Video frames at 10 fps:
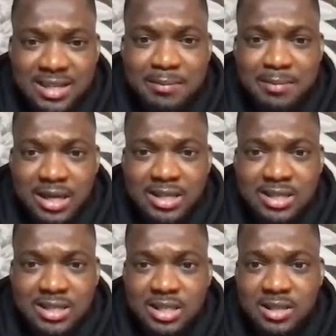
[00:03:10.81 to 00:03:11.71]
You get me? I can
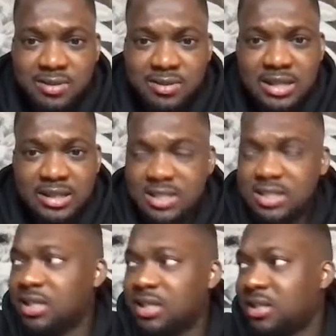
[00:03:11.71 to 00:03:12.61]
see the difference, and I did
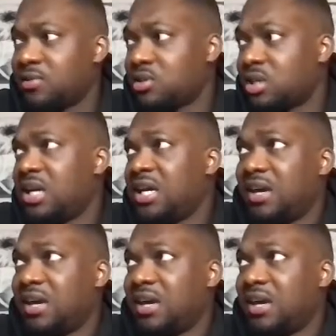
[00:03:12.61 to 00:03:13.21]
see the difference.